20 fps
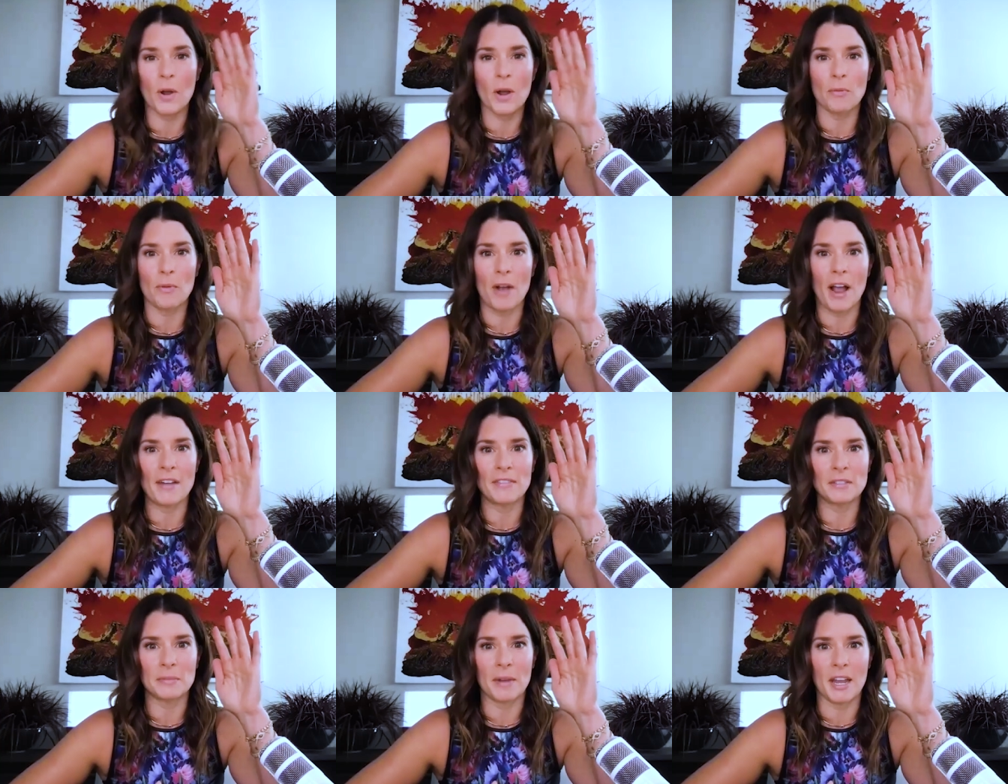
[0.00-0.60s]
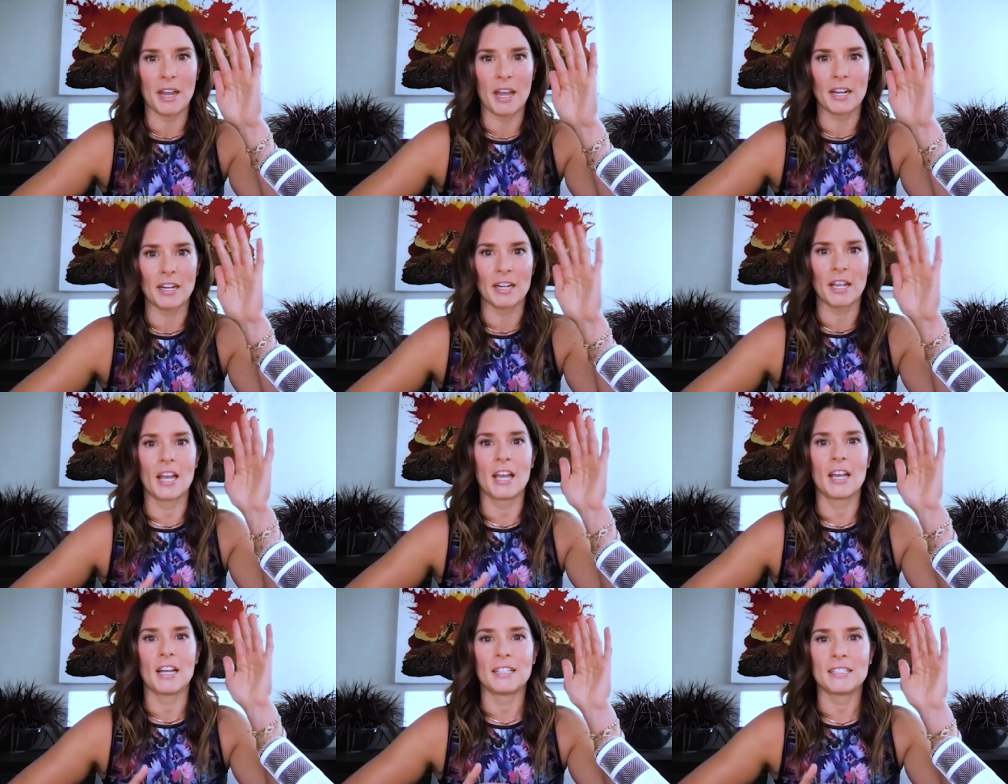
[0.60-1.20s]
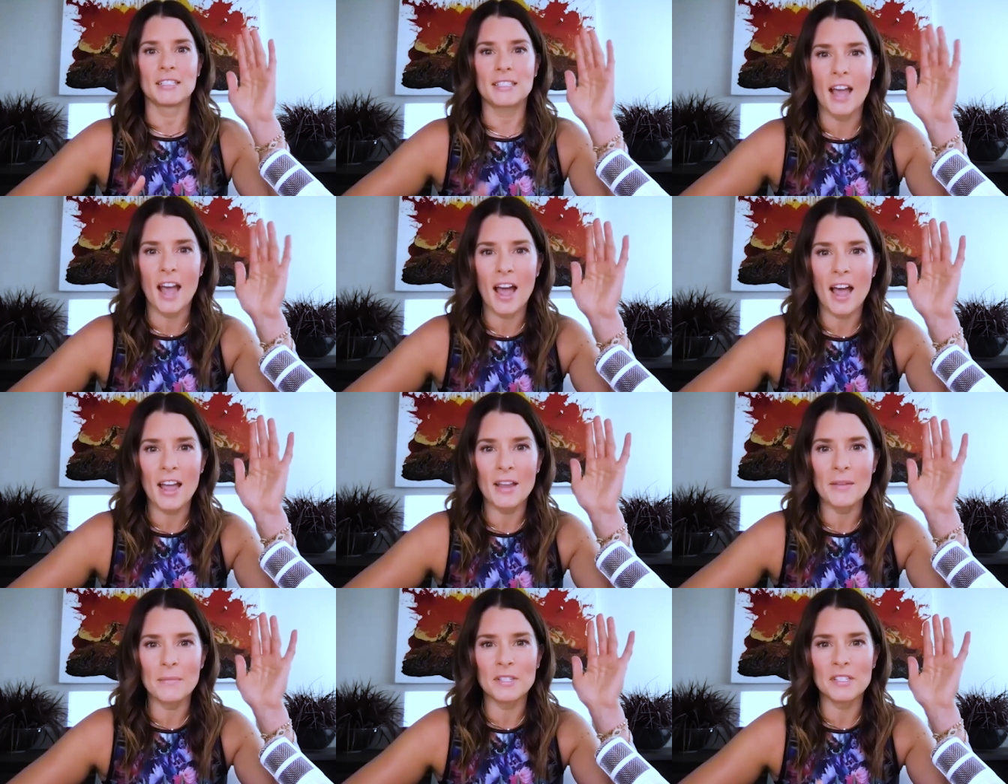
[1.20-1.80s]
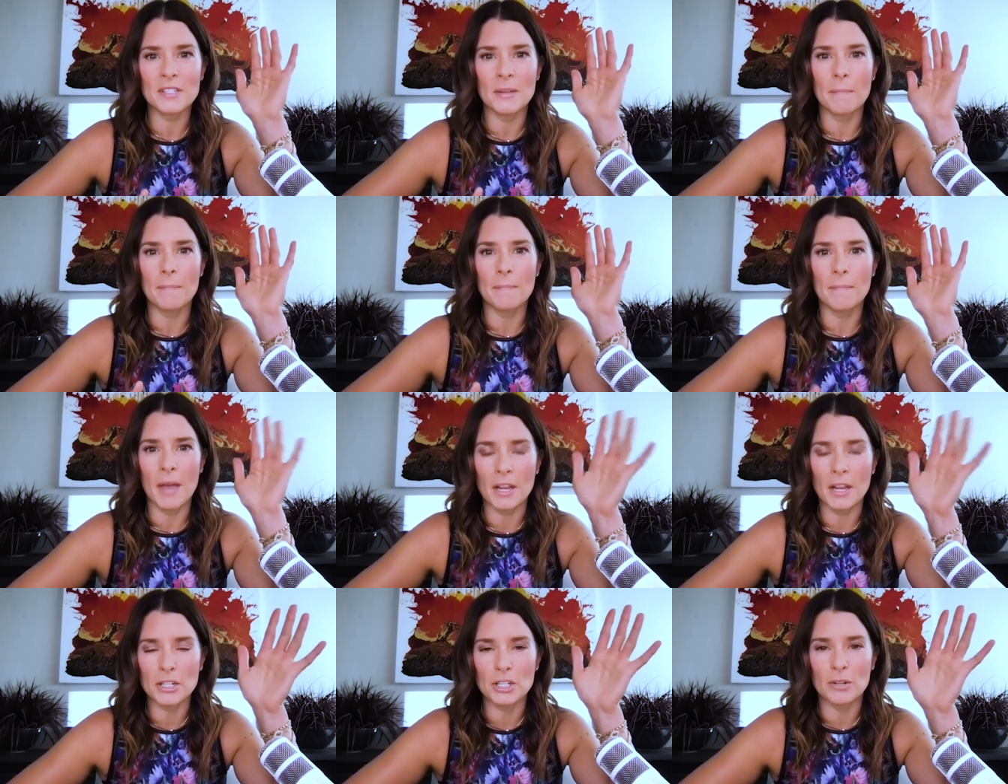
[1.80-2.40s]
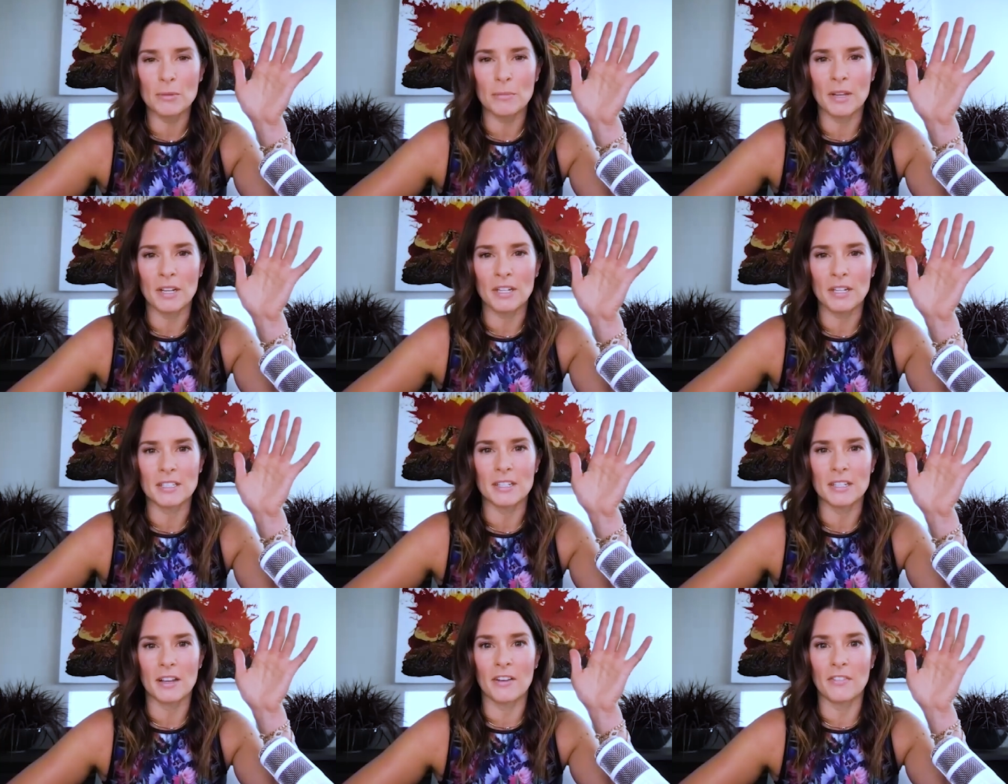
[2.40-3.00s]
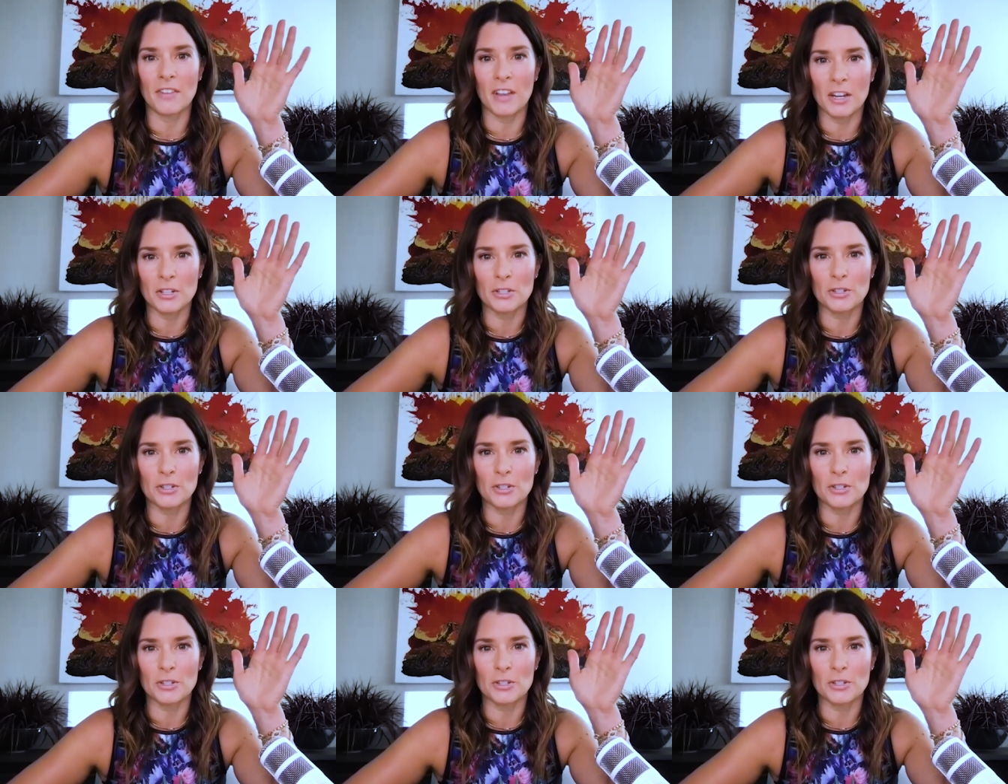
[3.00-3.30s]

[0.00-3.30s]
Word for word: is what arrived in my head. Time is a measurement of